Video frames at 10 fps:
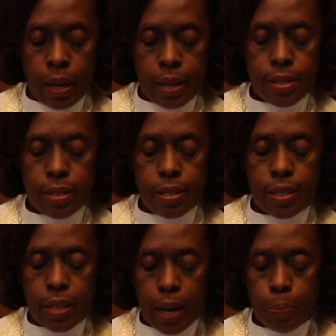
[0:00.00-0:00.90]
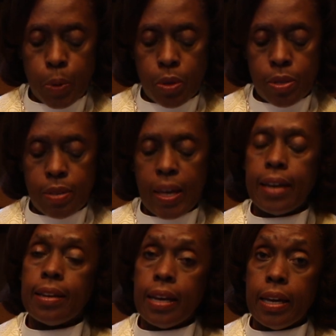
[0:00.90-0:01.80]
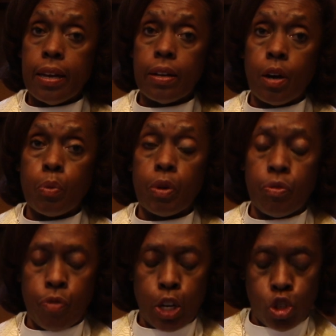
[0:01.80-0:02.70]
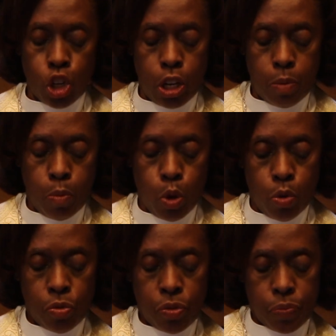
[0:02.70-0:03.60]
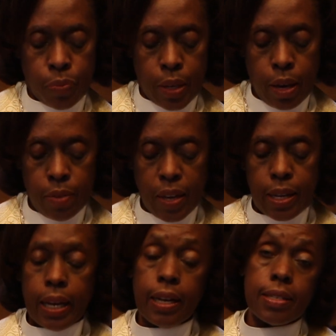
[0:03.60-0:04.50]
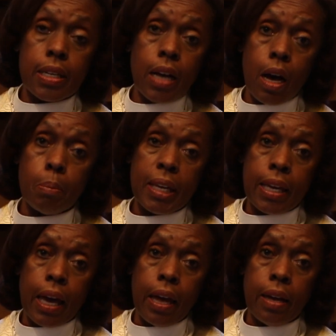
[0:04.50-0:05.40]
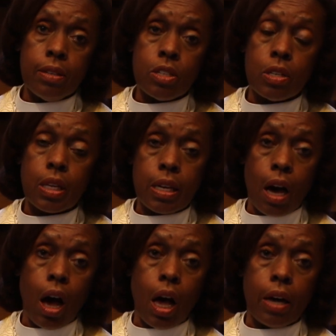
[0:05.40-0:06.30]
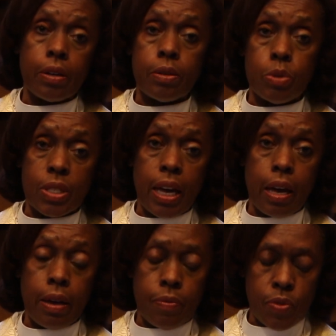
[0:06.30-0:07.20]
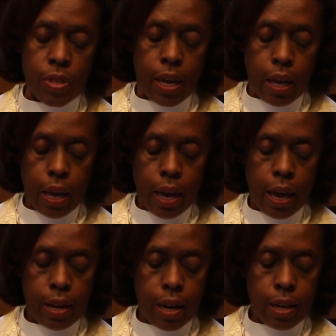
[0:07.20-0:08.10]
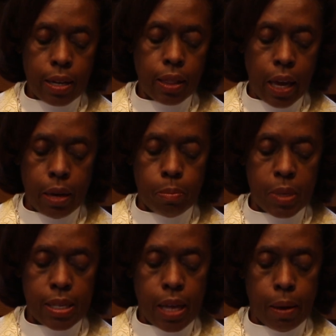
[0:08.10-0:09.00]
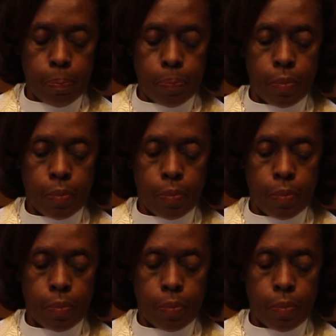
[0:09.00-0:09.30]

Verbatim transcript: As disciples, they needed a refreshing move. They needed to come again to the God who saves and claims them.